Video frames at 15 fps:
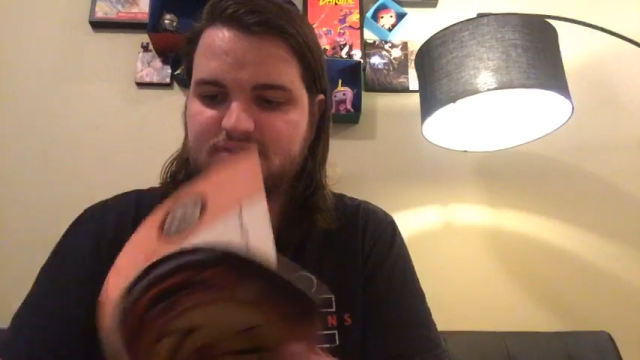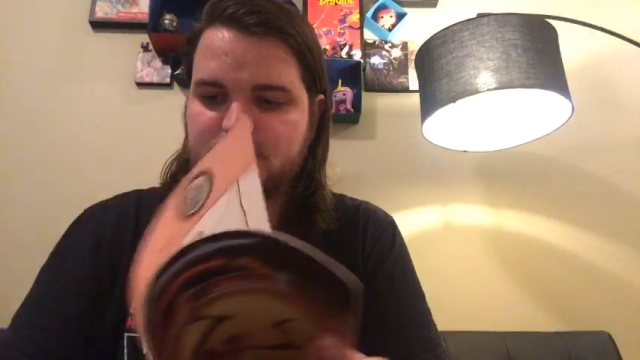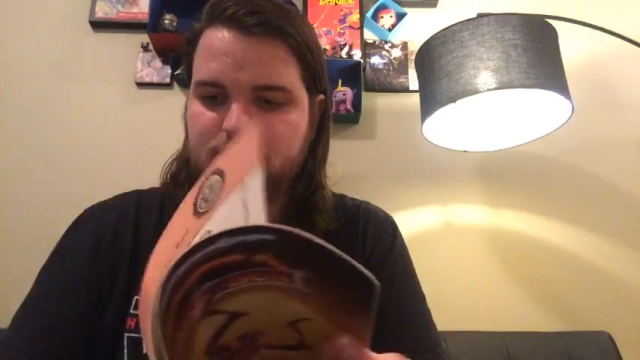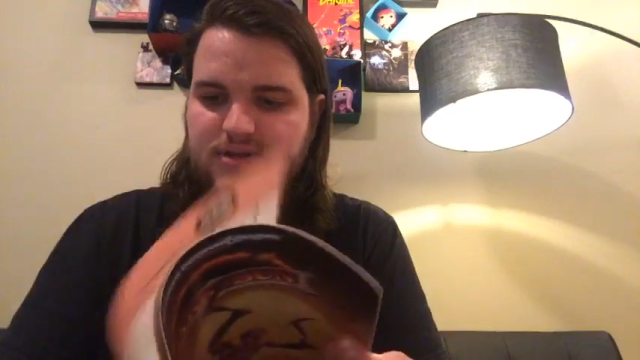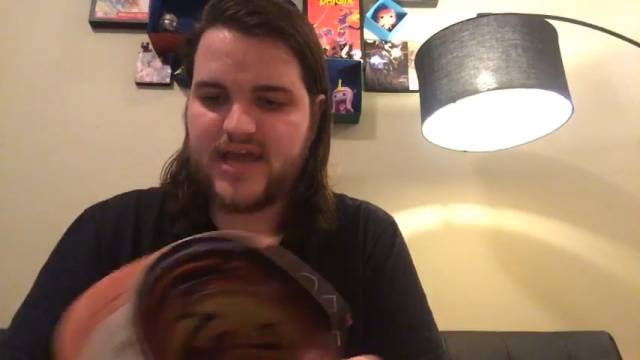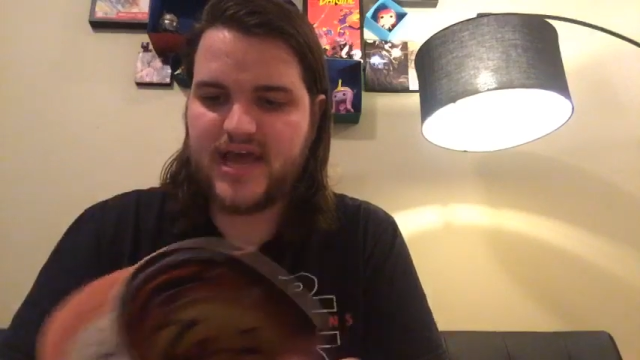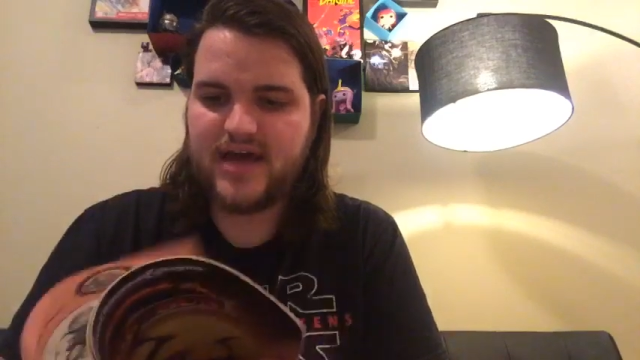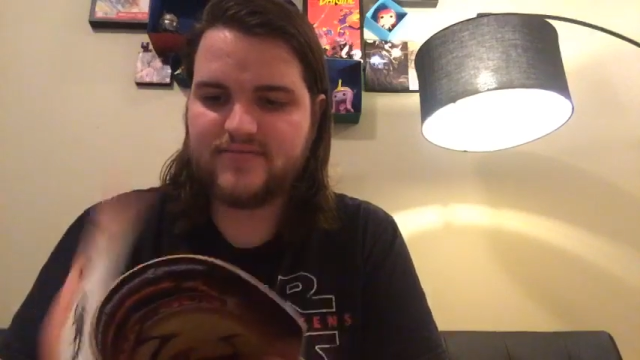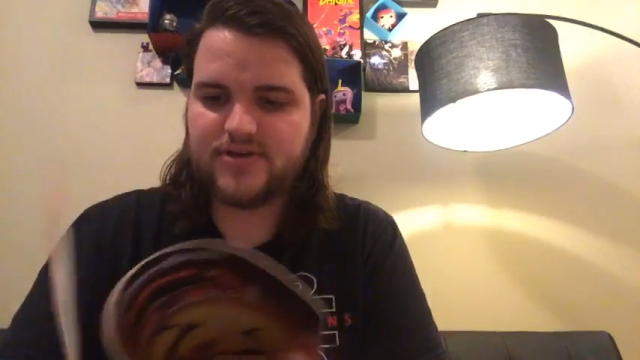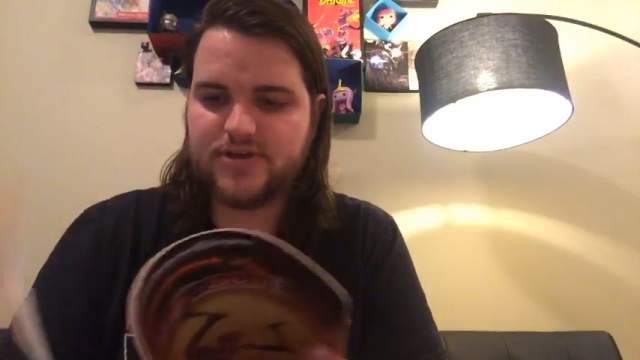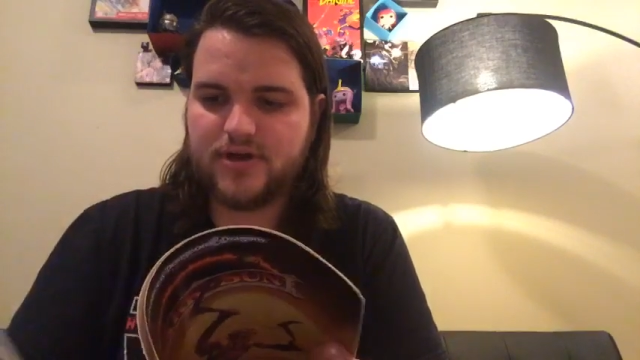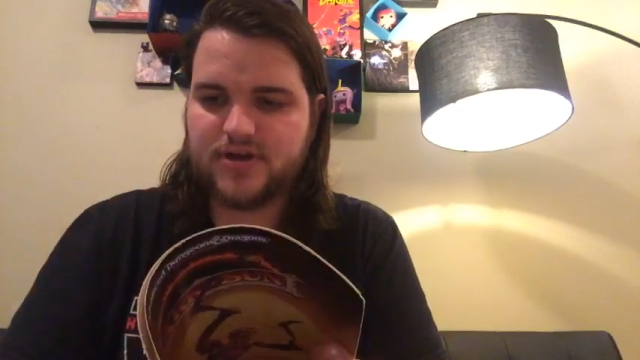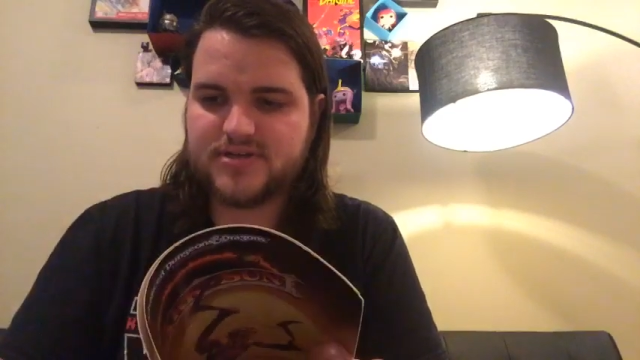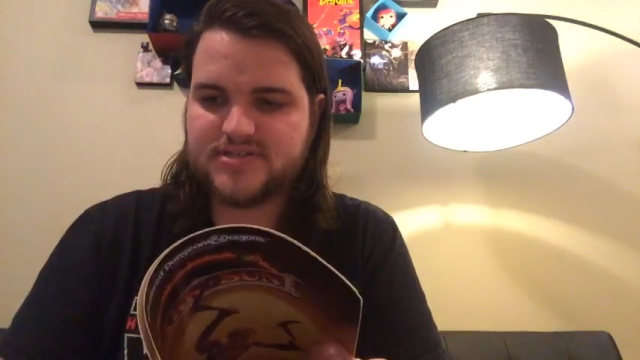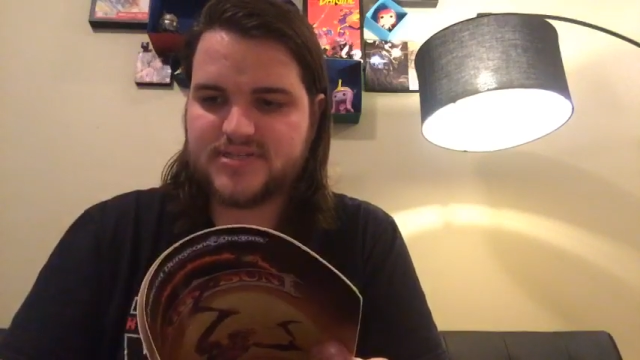that you could have in
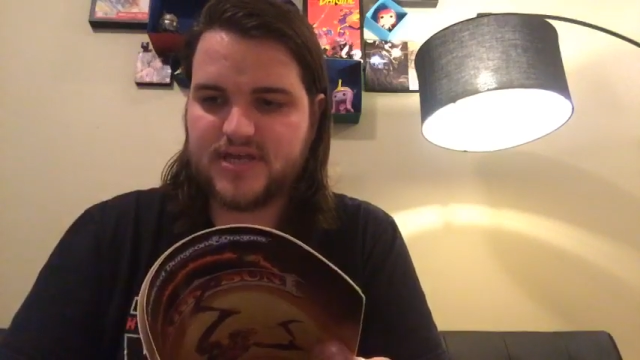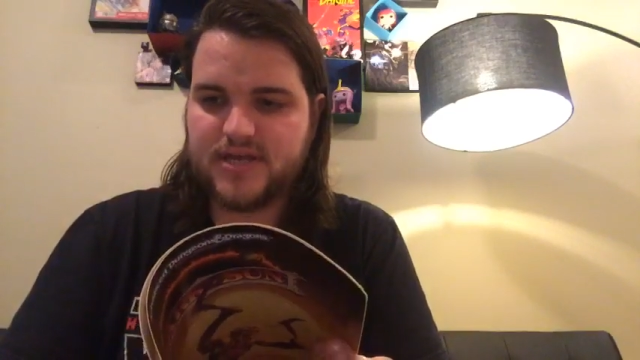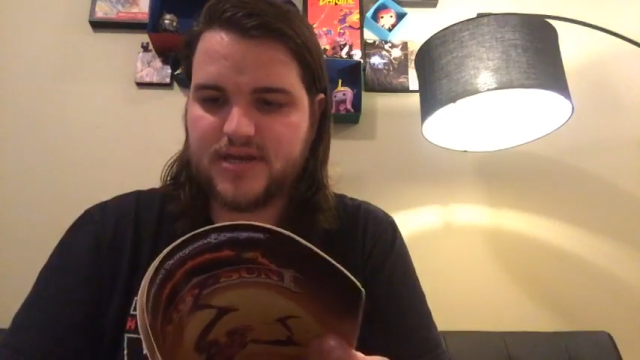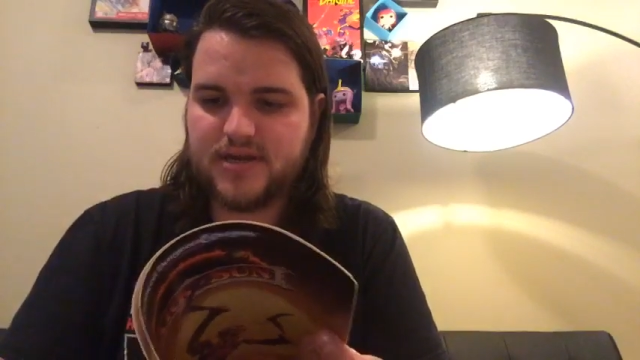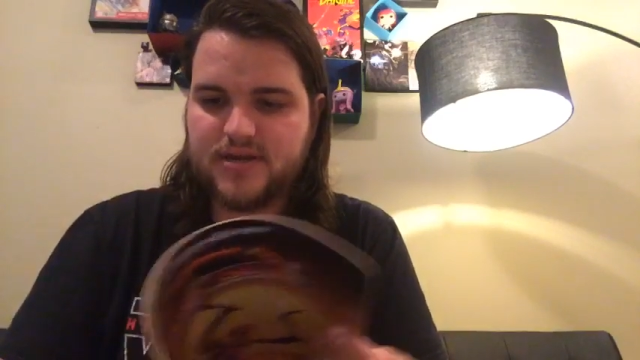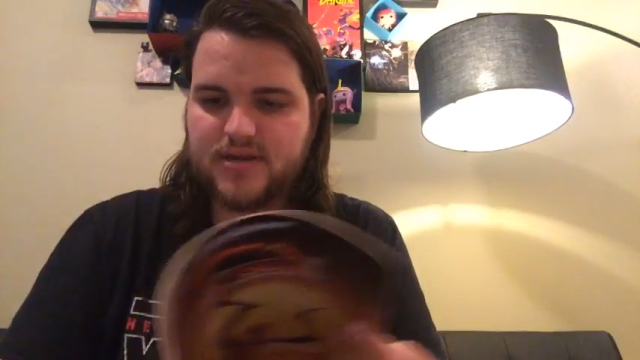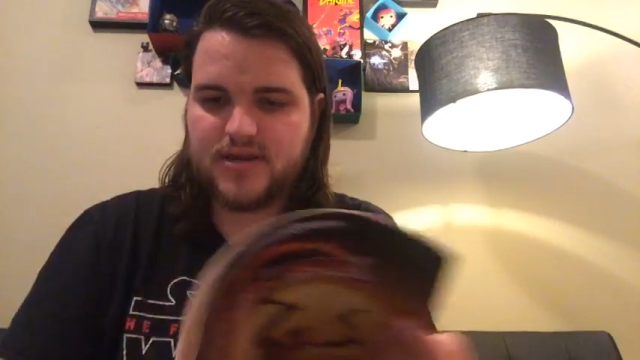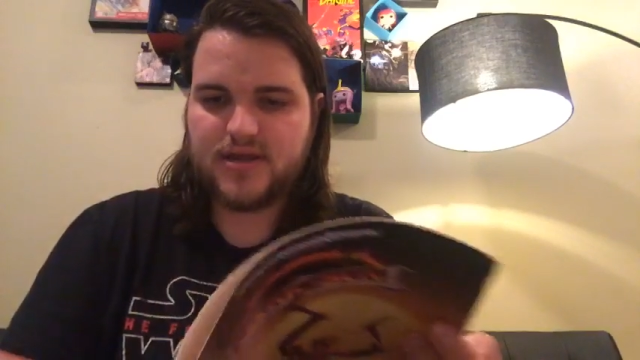Dark Sun.